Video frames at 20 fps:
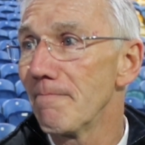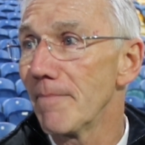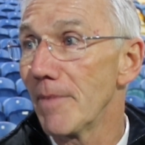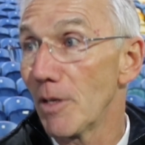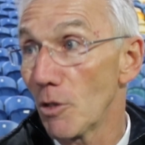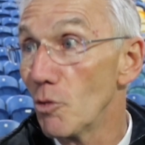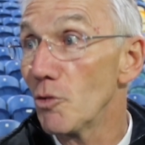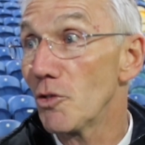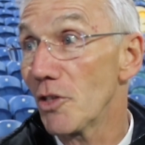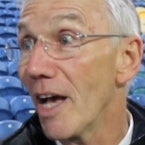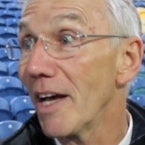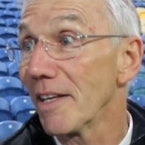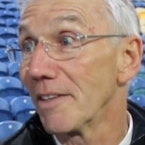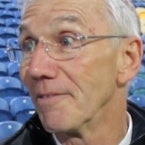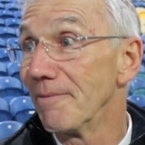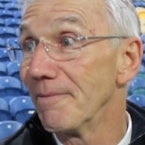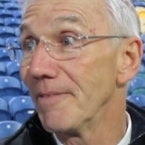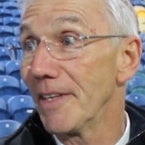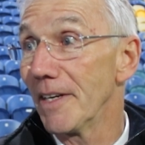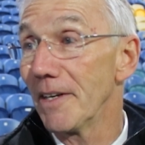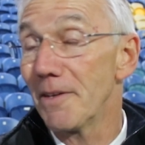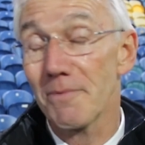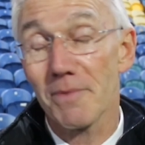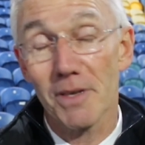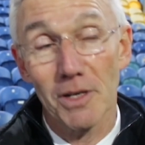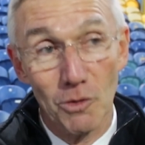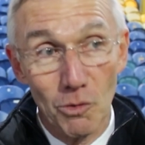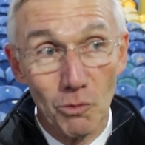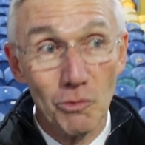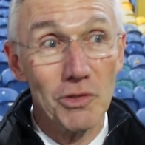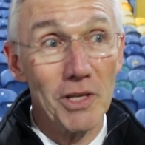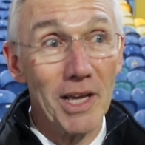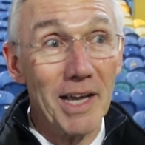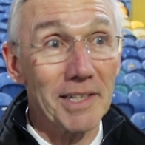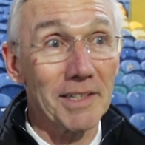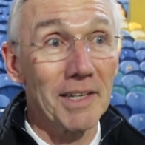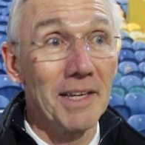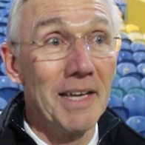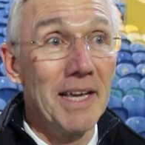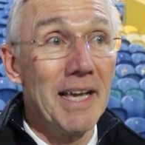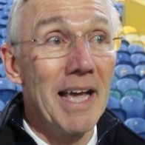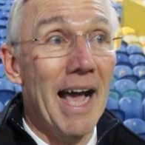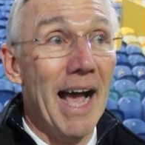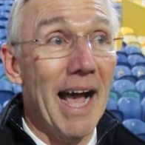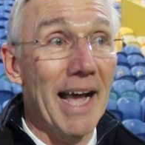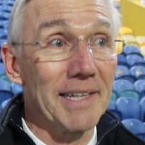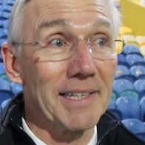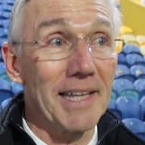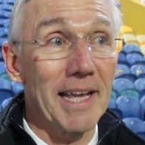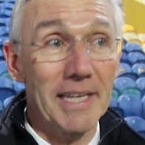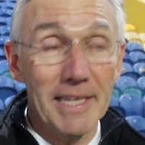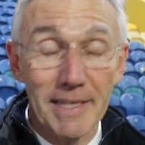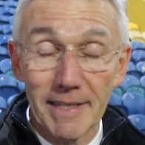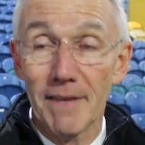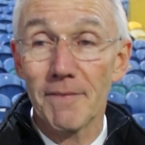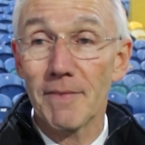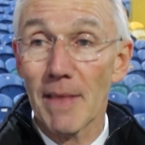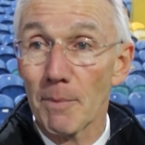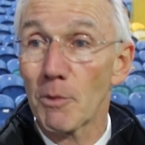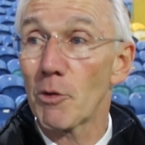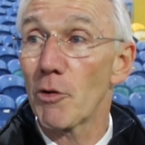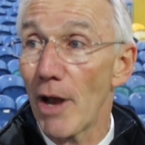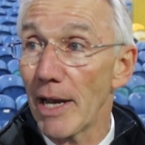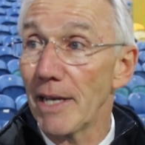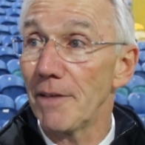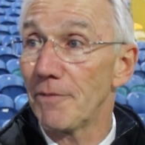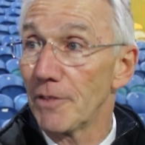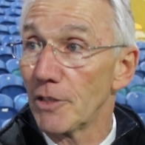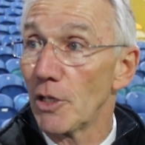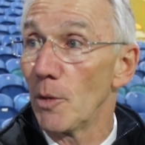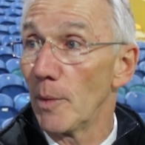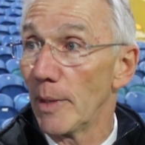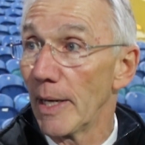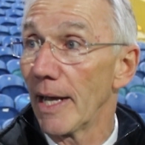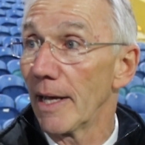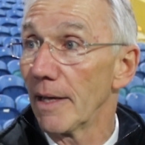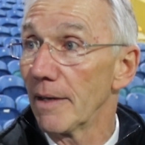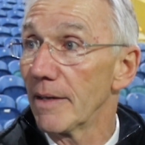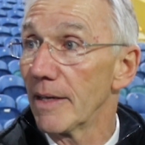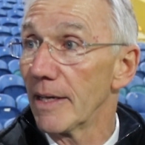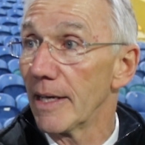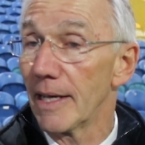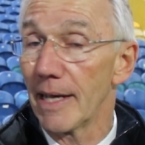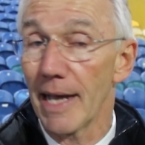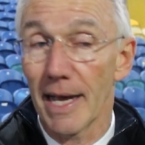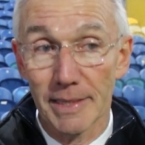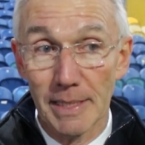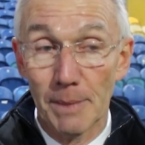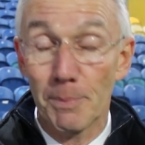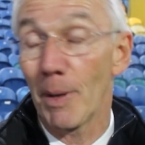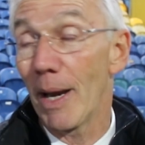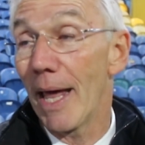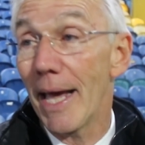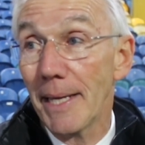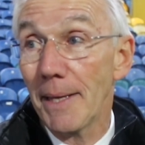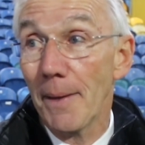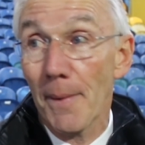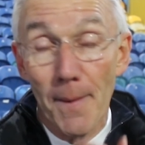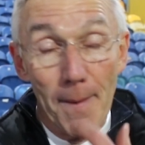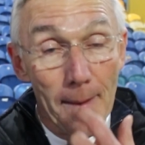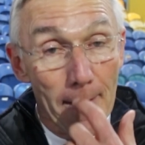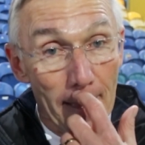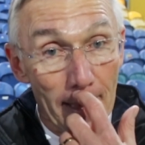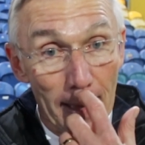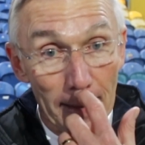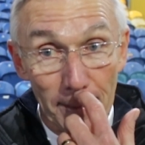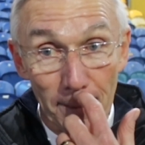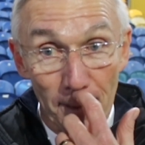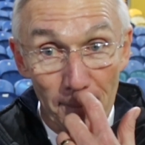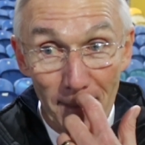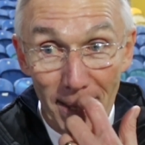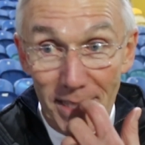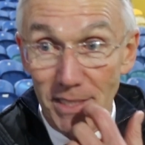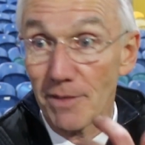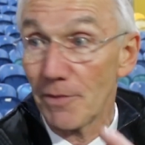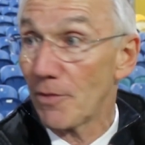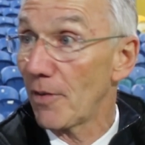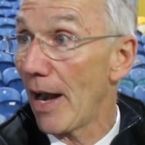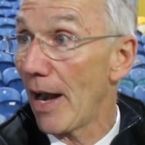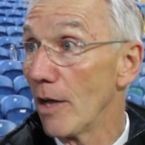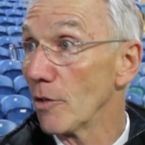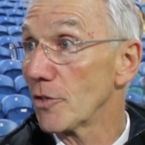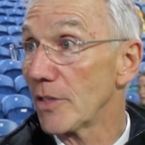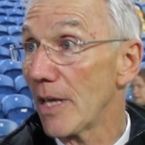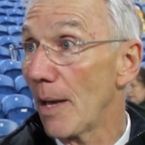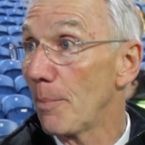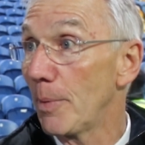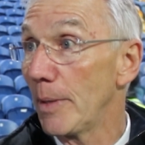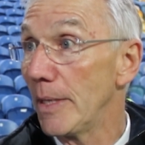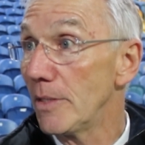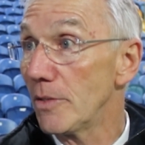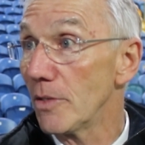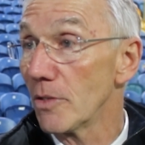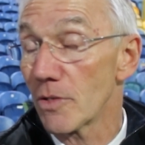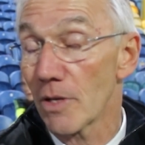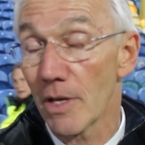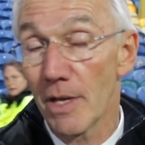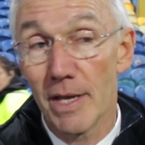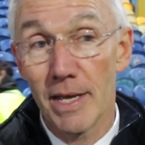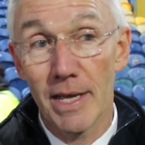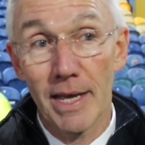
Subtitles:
They're a good side, you know, they're a good side. And you give them credit for doing that. And they play, and they're a massive on set pieces.